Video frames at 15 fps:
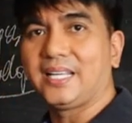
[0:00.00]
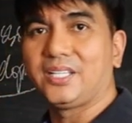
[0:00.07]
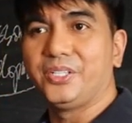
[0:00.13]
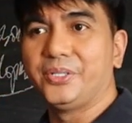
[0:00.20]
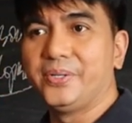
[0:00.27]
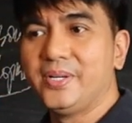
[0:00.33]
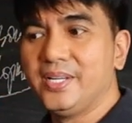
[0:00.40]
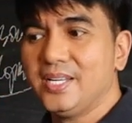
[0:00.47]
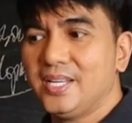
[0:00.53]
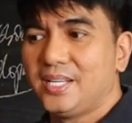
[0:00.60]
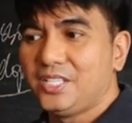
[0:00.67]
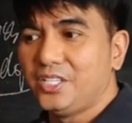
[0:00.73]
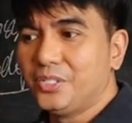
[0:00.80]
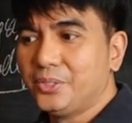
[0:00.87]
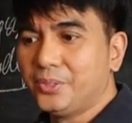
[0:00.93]
like you
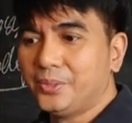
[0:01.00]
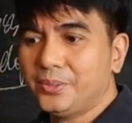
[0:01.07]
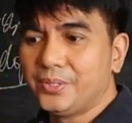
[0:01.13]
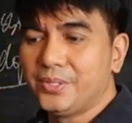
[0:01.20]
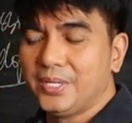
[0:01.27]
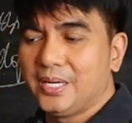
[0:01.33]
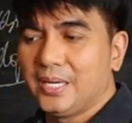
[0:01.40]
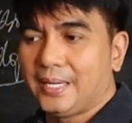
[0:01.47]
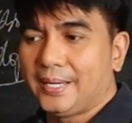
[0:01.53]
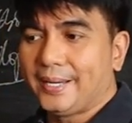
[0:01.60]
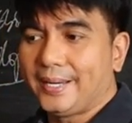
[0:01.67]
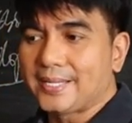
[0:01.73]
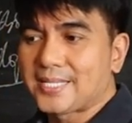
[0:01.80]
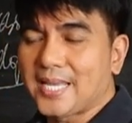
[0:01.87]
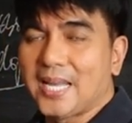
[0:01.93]

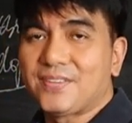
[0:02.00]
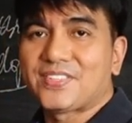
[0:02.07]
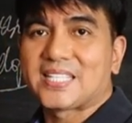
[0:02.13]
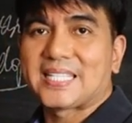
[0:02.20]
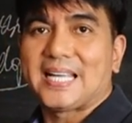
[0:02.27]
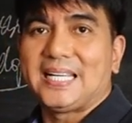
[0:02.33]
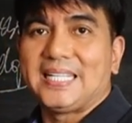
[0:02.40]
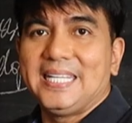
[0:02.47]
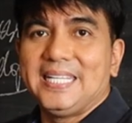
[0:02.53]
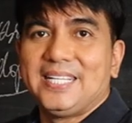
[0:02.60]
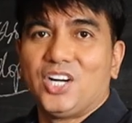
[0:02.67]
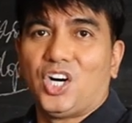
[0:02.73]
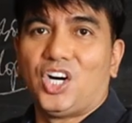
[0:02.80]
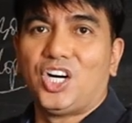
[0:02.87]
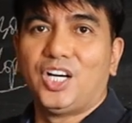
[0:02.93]

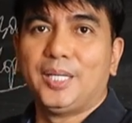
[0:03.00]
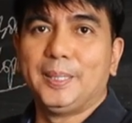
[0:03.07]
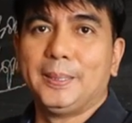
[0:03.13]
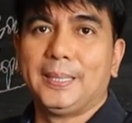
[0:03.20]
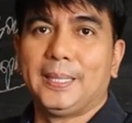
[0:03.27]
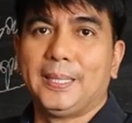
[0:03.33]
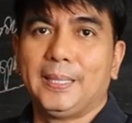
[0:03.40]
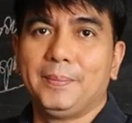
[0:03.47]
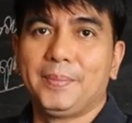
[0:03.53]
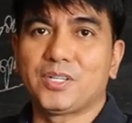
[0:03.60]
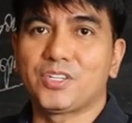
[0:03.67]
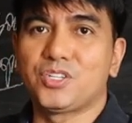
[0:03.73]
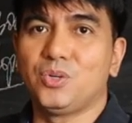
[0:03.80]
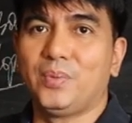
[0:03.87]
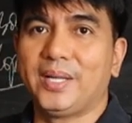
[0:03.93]
self-studied on,
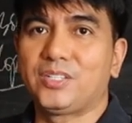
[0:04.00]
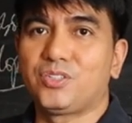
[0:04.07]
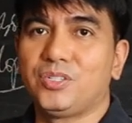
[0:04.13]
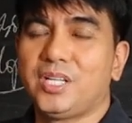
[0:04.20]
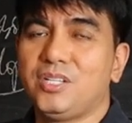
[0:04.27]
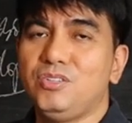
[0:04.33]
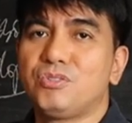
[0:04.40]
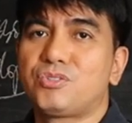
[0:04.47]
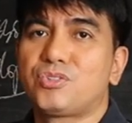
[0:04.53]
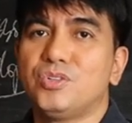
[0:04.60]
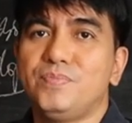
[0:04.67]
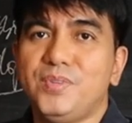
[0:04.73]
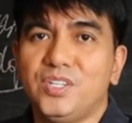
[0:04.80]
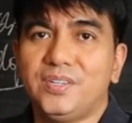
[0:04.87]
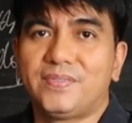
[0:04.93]
because you went to the
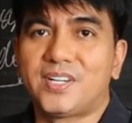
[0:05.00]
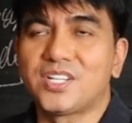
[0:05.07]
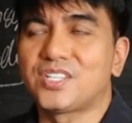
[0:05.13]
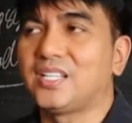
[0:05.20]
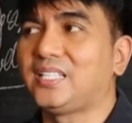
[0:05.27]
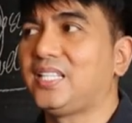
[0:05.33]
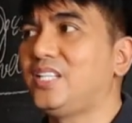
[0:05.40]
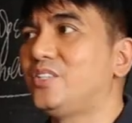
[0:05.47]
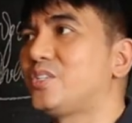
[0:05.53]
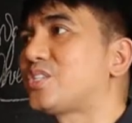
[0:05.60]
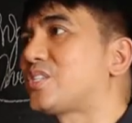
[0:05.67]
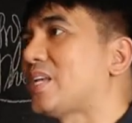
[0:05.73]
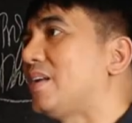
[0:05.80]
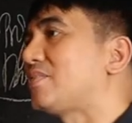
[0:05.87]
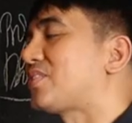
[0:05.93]
YouTube university, you
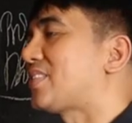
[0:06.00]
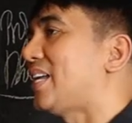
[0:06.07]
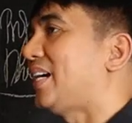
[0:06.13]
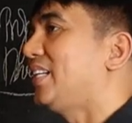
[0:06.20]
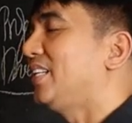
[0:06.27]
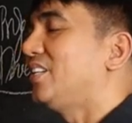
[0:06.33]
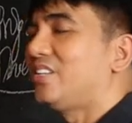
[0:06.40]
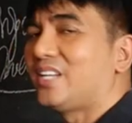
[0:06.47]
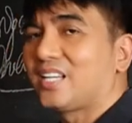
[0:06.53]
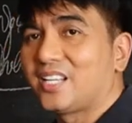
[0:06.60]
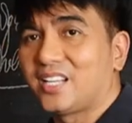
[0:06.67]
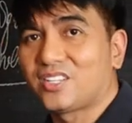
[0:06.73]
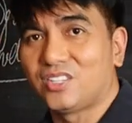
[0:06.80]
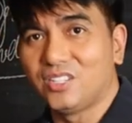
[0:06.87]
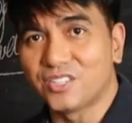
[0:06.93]
self-studied on
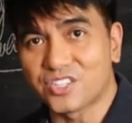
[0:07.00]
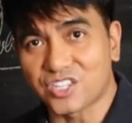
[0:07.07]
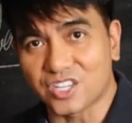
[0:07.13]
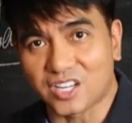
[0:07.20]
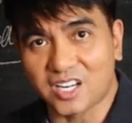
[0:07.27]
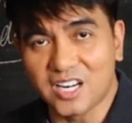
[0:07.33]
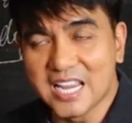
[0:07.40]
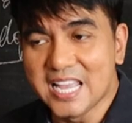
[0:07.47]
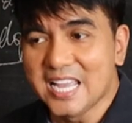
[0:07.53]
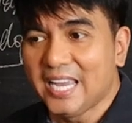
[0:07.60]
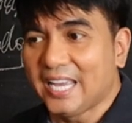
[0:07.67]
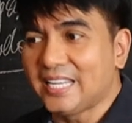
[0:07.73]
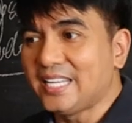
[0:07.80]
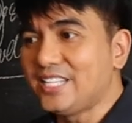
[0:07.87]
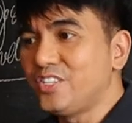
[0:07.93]
agriculture,
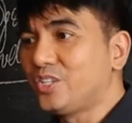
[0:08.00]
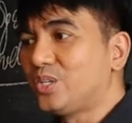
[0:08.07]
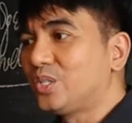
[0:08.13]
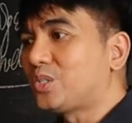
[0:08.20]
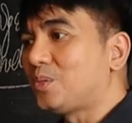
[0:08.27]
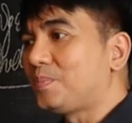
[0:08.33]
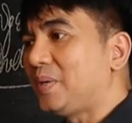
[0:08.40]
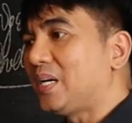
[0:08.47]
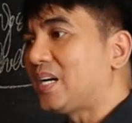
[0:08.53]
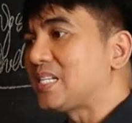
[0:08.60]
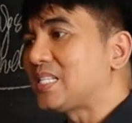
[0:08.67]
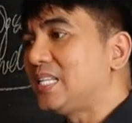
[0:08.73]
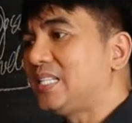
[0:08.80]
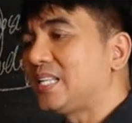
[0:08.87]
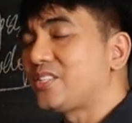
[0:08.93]
and then you go to
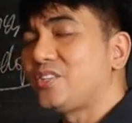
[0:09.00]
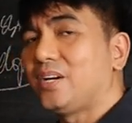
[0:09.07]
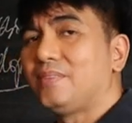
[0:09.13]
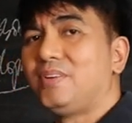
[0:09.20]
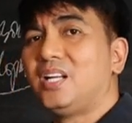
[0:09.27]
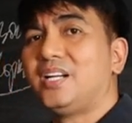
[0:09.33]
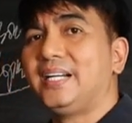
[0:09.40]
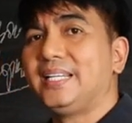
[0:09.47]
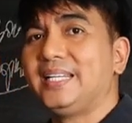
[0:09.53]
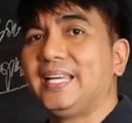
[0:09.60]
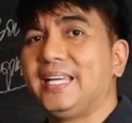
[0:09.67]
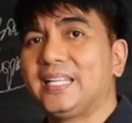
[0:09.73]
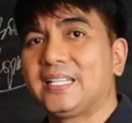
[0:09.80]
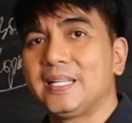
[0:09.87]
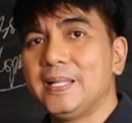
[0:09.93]
PRC that you have learned
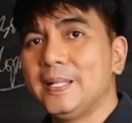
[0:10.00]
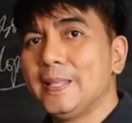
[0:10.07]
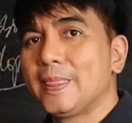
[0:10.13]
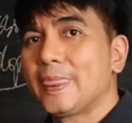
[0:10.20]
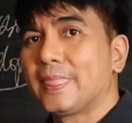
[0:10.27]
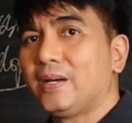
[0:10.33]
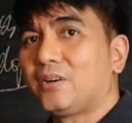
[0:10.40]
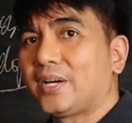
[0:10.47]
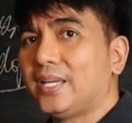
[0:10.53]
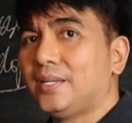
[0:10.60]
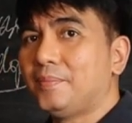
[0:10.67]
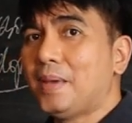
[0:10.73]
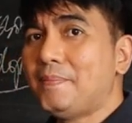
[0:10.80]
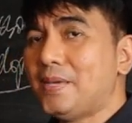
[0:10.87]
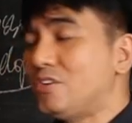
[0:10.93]
it.
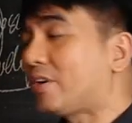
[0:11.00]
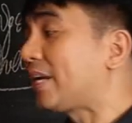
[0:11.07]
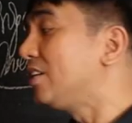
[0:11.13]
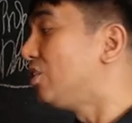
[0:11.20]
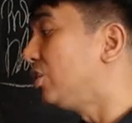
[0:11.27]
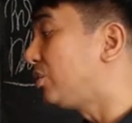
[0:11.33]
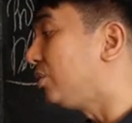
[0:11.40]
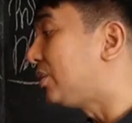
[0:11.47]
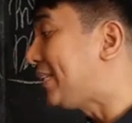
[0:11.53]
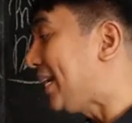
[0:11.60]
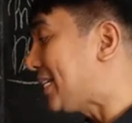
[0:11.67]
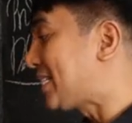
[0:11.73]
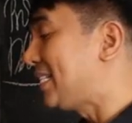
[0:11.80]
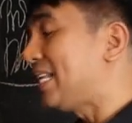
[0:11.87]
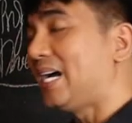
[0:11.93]
Okay, maybe you can go to
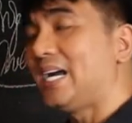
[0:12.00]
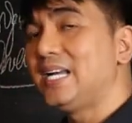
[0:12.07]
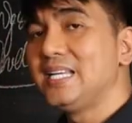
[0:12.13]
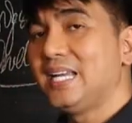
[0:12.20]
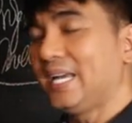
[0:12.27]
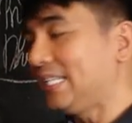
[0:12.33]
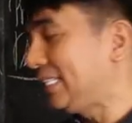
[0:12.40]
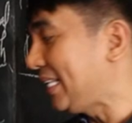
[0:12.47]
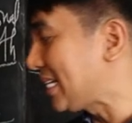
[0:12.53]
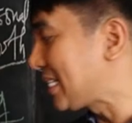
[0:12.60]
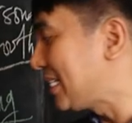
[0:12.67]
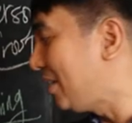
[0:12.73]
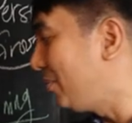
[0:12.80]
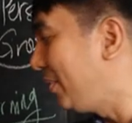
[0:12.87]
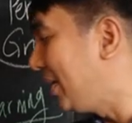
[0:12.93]
TESDA, and
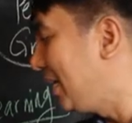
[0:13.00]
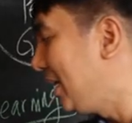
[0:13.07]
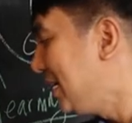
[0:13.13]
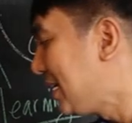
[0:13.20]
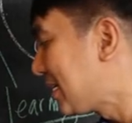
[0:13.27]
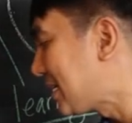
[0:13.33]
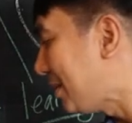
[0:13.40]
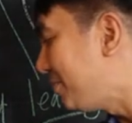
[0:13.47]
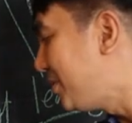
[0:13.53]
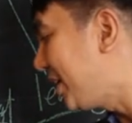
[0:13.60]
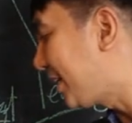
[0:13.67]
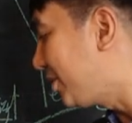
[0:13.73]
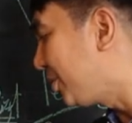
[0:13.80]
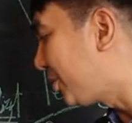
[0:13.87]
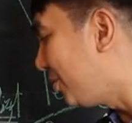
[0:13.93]
TESDA will
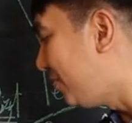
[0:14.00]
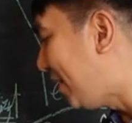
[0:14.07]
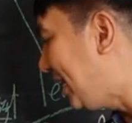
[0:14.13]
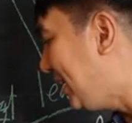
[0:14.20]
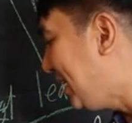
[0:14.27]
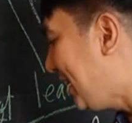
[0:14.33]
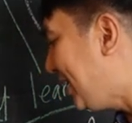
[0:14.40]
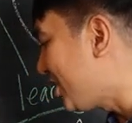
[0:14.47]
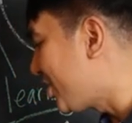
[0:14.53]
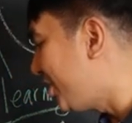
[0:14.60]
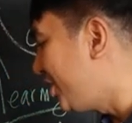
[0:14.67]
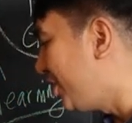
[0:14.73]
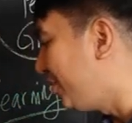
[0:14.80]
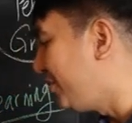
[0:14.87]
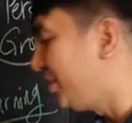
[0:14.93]
subject you to
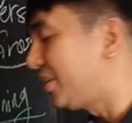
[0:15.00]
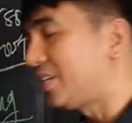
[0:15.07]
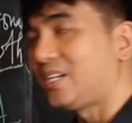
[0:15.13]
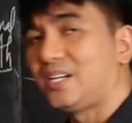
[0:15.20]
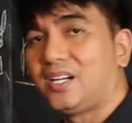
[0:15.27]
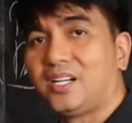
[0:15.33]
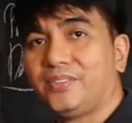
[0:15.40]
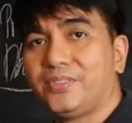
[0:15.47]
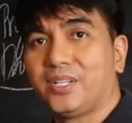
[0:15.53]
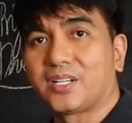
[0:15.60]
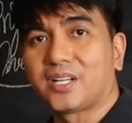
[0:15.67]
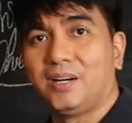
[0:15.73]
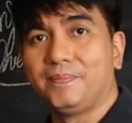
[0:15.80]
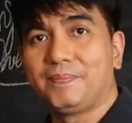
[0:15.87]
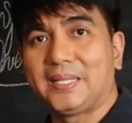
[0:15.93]
validation of
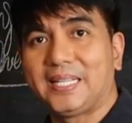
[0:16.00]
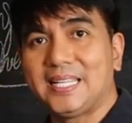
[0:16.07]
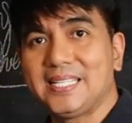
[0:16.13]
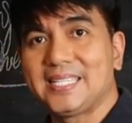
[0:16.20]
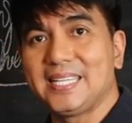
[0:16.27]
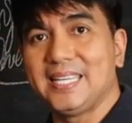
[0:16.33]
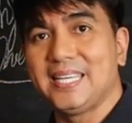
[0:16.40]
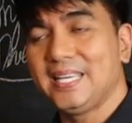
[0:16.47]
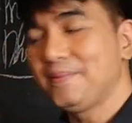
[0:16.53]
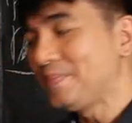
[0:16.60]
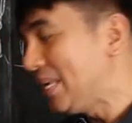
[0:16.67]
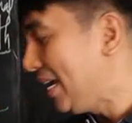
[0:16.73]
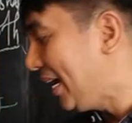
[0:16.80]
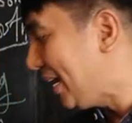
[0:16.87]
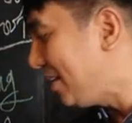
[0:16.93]
your competency
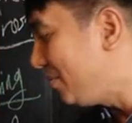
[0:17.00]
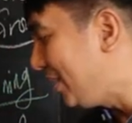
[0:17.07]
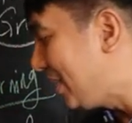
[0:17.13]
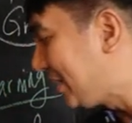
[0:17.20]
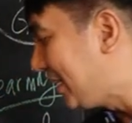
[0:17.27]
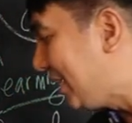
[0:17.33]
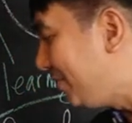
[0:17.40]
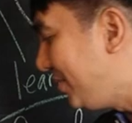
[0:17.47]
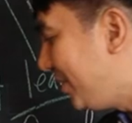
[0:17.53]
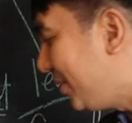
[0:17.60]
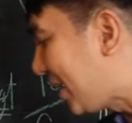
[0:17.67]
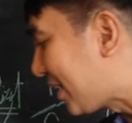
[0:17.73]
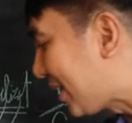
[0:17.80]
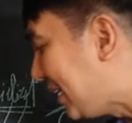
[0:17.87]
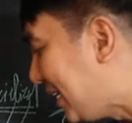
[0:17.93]
and will give
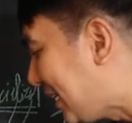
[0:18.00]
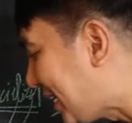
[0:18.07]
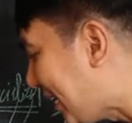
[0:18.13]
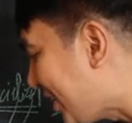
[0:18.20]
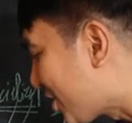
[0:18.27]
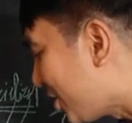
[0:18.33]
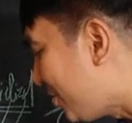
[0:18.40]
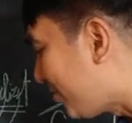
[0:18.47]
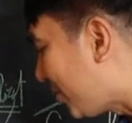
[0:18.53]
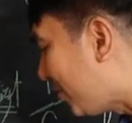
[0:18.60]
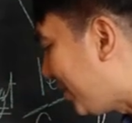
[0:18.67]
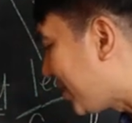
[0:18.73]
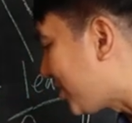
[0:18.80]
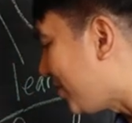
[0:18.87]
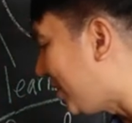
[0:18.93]
you accreditation for
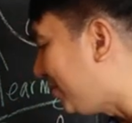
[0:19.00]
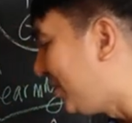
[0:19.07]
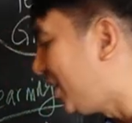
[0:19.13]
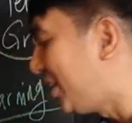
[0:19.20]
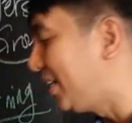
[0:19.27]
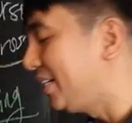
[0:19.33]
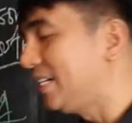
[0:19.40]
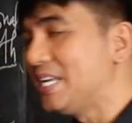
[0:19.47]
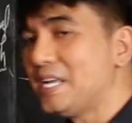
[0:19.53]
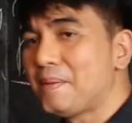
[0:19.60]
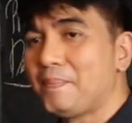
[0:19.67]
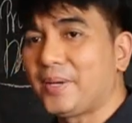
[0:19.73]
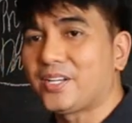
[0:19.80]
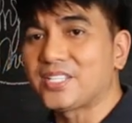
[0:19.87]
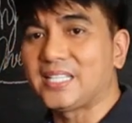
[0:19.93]
what you have learned.
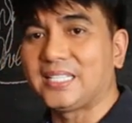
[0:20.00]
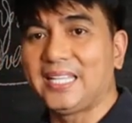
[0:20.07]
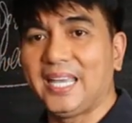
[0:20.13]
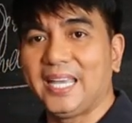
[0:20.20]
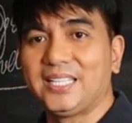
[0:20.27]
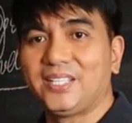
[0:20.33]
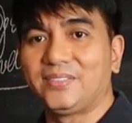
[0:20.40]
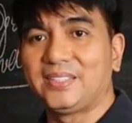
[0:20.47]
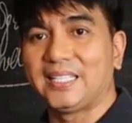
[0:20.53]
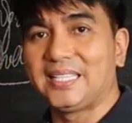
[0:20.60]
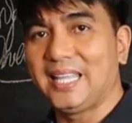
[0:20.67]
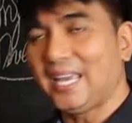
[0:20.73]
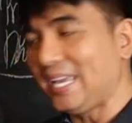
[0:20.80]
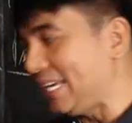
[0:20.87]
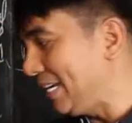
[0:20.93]
Because at the end of the
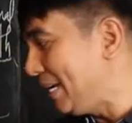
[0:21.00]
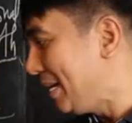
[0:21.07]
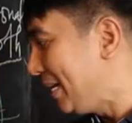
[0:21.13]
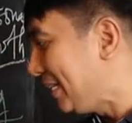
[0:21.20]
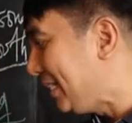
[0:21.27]
day,